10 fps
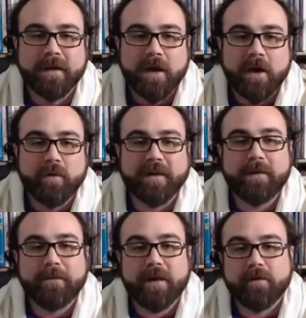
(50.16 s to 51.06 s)
We
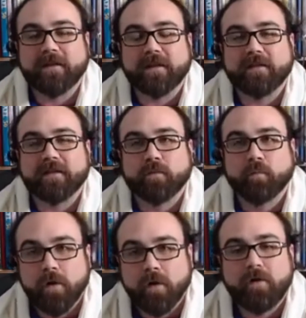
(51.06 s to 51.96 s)
keep hearing that this
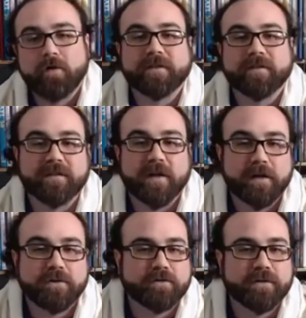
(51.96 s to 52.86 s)
world, that this
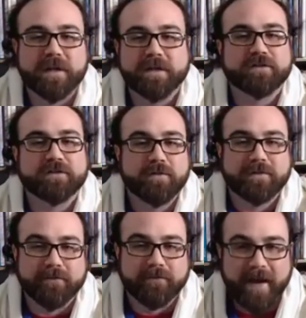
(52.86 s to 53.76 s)
country is so
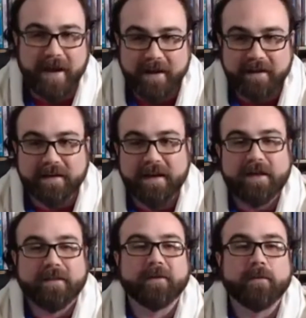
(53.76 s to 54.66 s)
divided
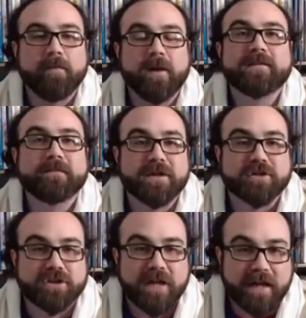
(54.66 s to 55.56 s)
that there must be
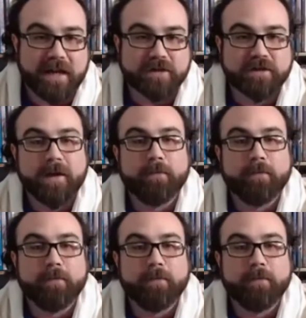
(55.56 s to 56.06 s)
change,